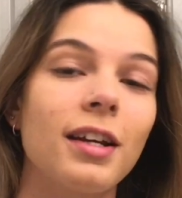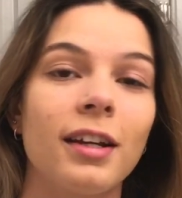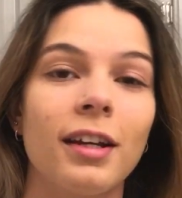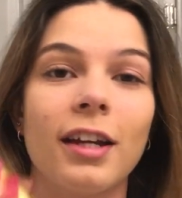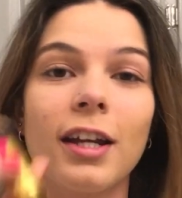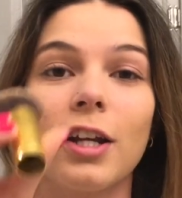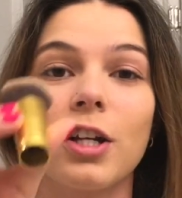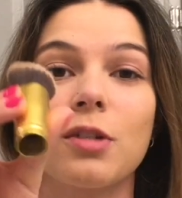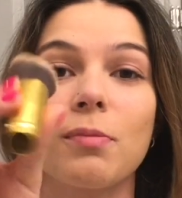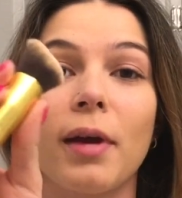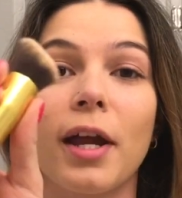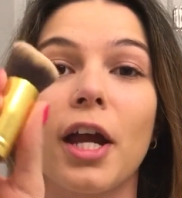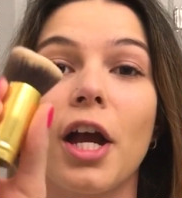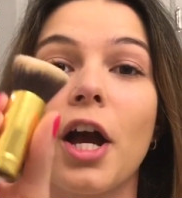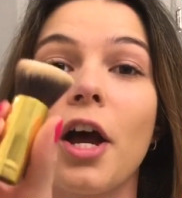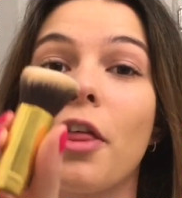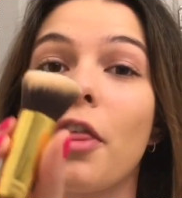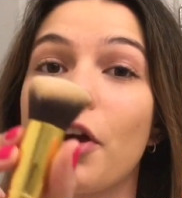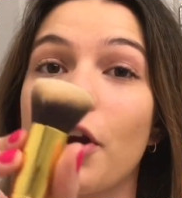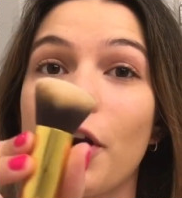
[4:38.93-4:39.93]
Here's my
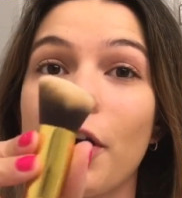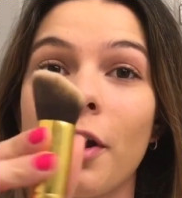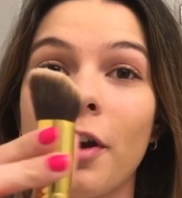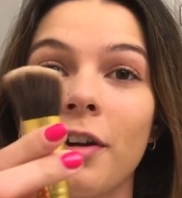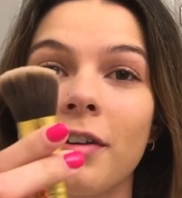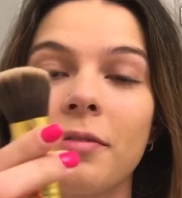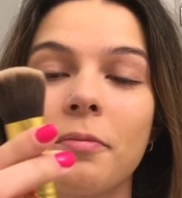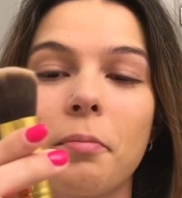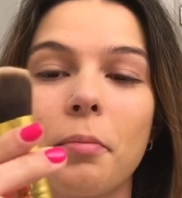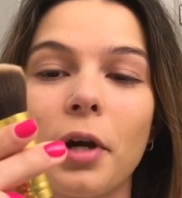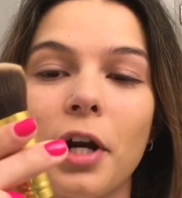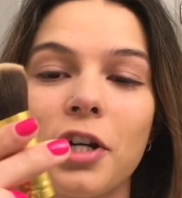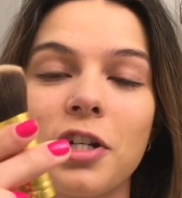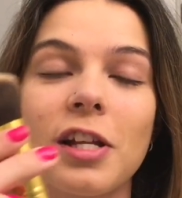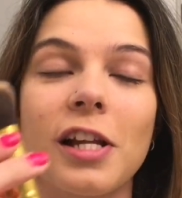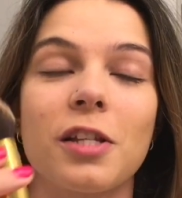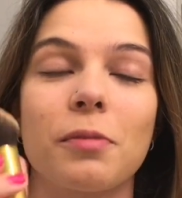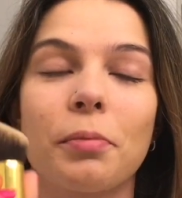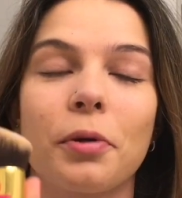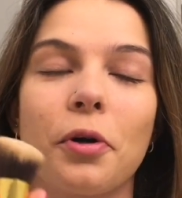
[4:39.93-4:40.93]
other brush
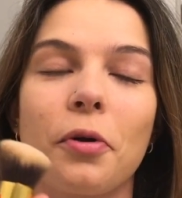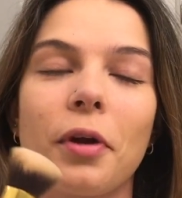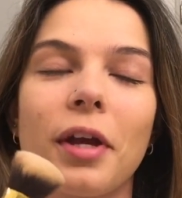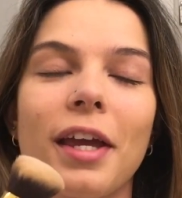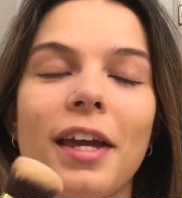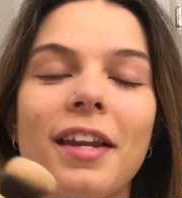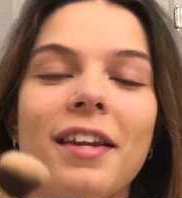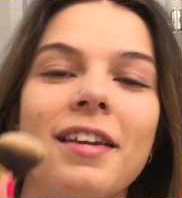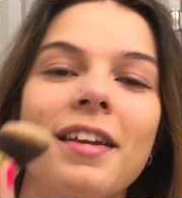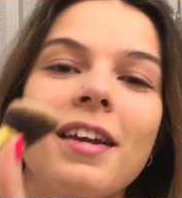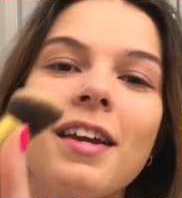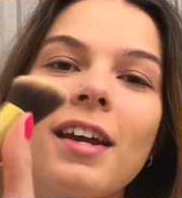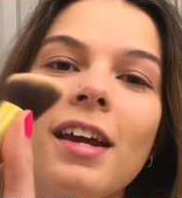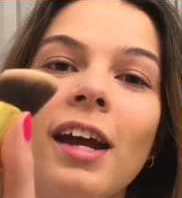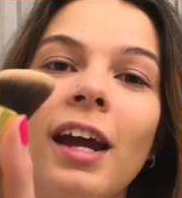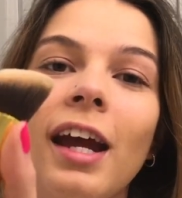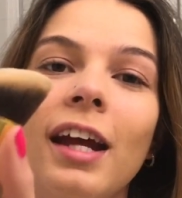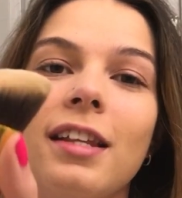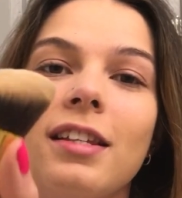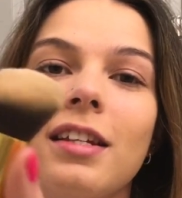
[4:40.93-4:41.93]
that's broken.
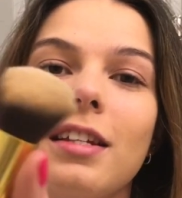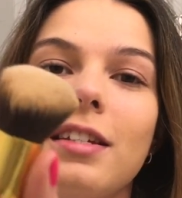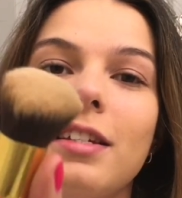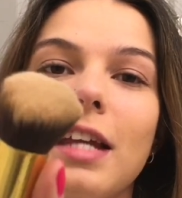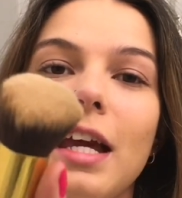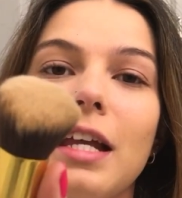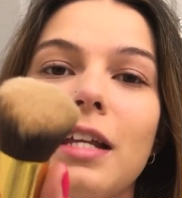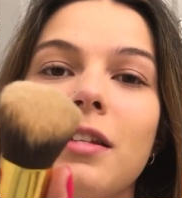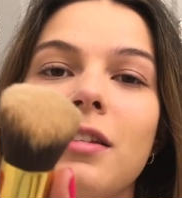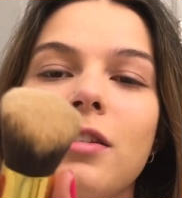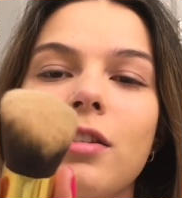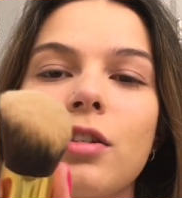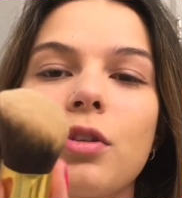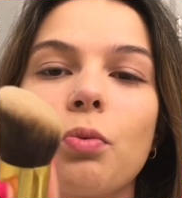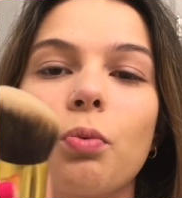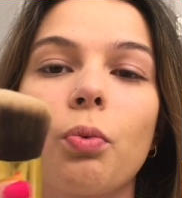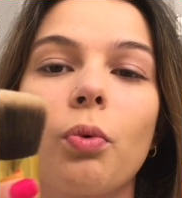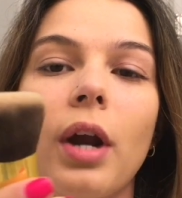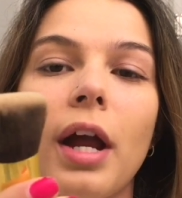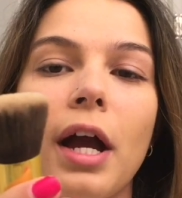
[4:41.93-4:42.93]
It's a dense,
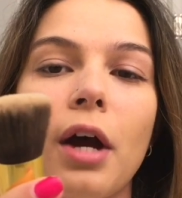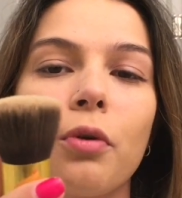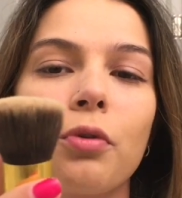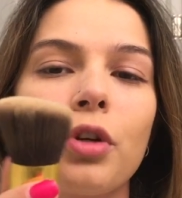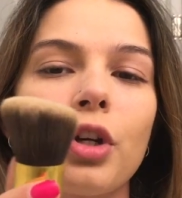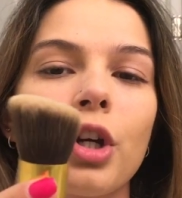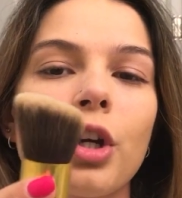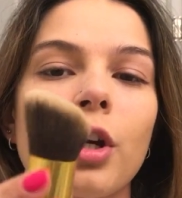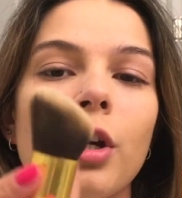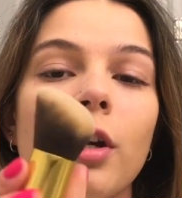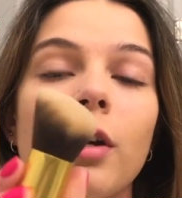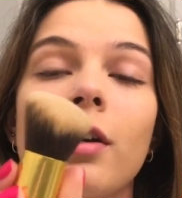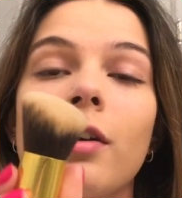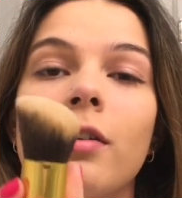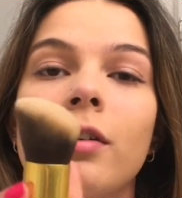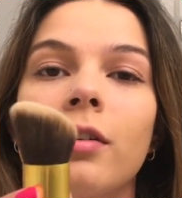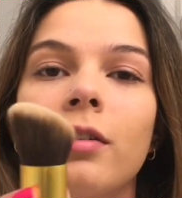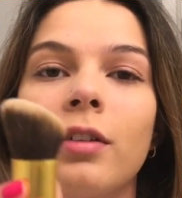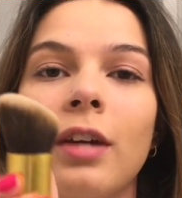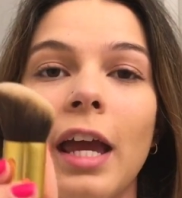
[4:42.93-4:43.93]
rounder,
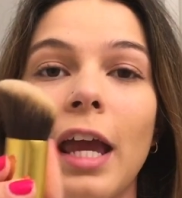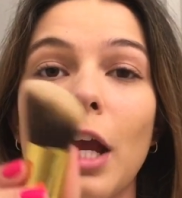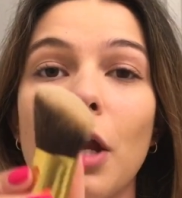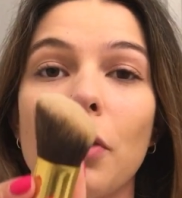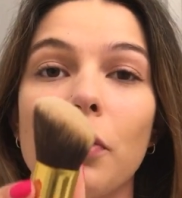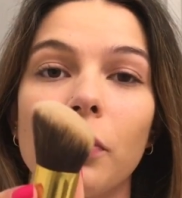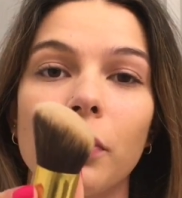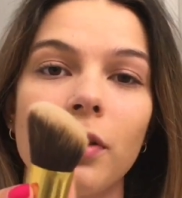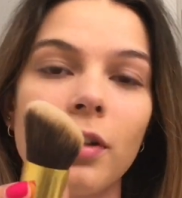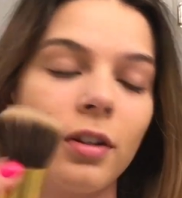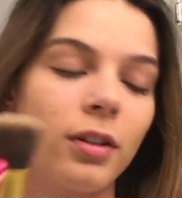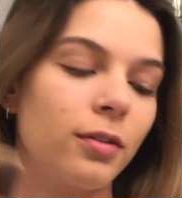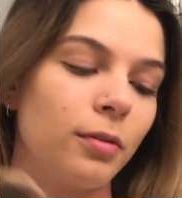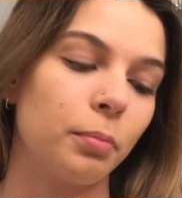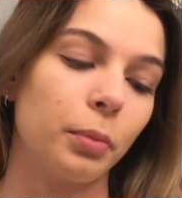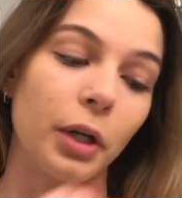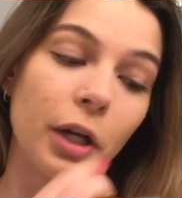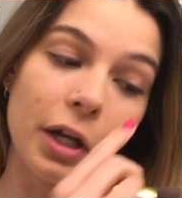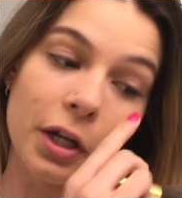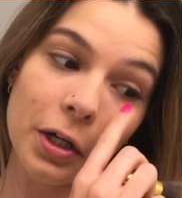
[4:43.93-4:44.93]
angled
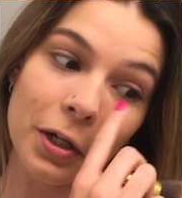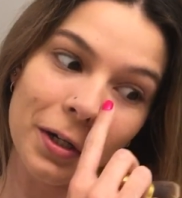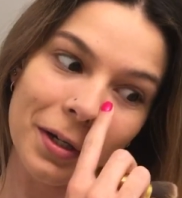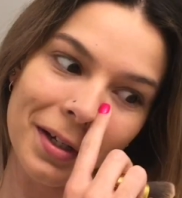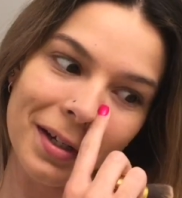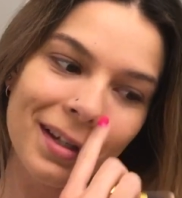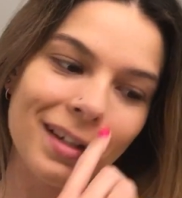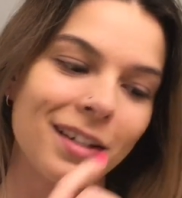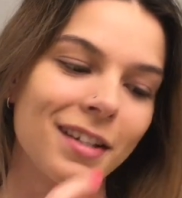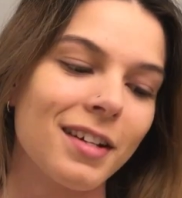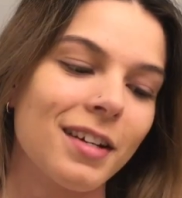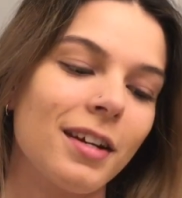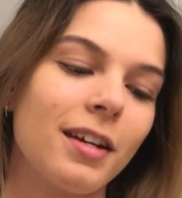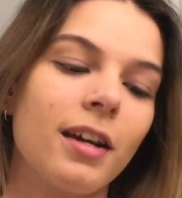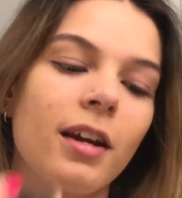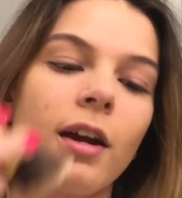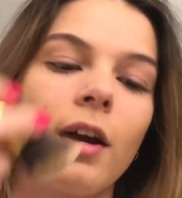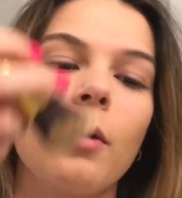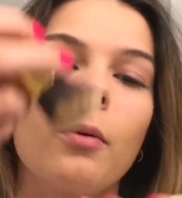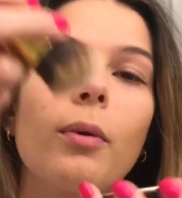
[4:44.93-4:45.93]
brush.
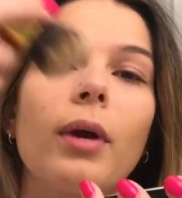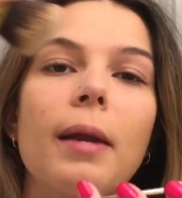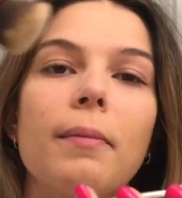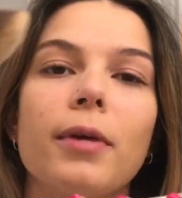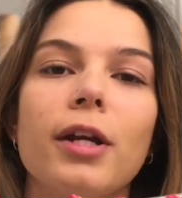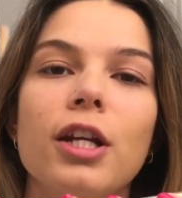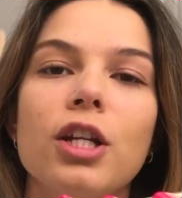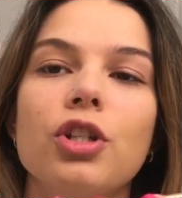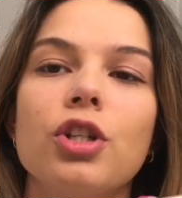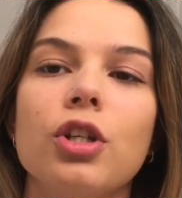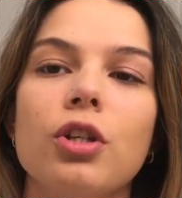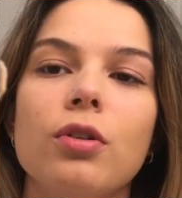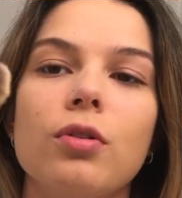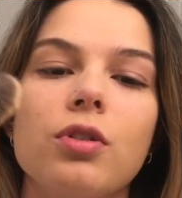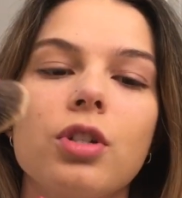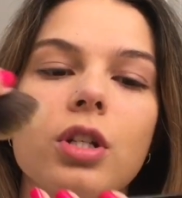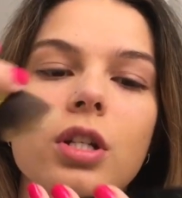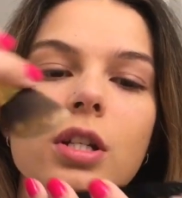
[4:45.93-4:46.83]
What I'm gonna do is